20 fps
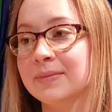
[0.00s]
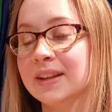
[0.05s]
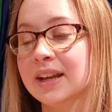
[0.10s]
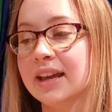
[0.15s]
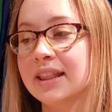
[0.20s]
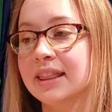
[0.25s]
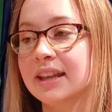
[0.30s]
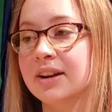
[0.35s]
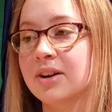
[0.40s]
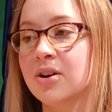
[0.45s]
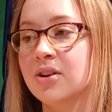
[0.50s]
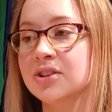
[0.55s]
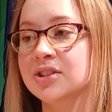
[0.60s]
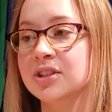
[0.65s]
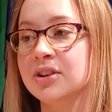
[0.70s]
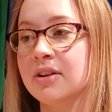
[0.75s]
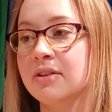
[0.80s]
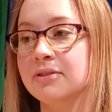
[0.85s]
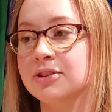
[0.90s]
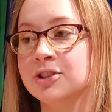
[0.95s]
and then also,
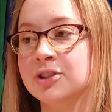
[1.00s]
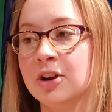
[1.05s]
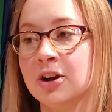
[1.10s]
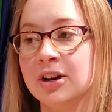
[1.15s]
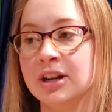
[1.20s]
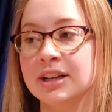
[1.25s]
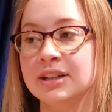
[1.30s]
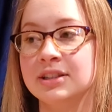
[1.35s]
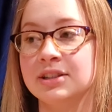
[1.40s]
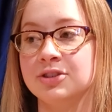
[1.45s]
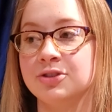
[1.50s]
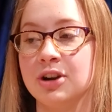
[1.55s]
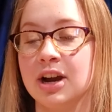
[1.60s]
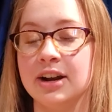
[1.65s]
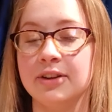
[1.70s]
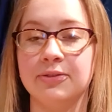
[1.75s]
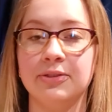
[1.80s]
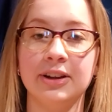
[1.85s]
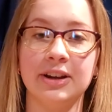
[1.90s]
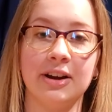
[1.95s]
I was starting to try to
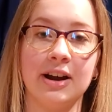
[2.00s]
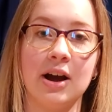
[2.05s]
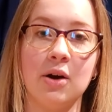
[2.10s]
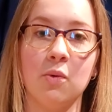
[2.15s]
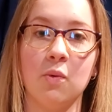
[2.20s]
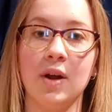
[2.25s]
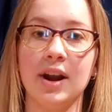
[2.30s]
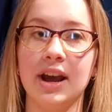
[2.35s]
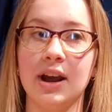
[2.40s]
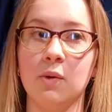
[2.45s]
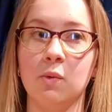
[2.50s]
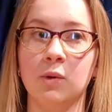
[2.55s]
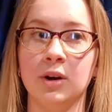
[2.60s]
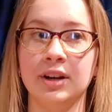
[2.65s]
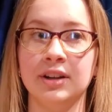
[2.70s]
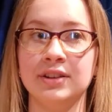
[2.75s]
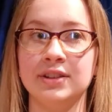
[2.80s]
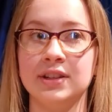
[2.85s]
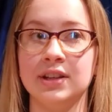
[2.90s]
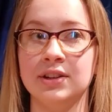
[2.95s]
figure out what I
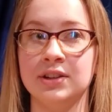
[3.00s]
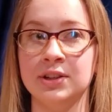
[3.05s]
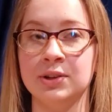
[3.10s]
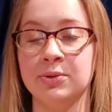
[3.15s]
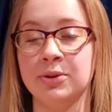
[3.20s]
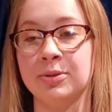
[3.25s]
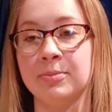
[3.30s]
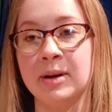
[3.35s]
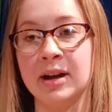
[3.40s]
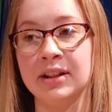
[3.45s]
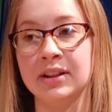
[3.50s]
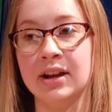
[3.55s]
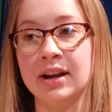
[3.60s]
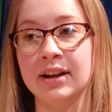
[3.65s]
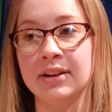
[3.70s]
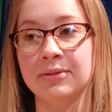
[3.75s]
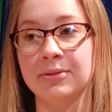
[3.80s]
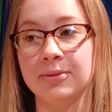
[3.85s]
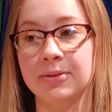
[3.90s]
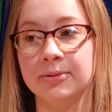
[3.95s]
wanted to do with my
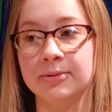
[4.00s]
life.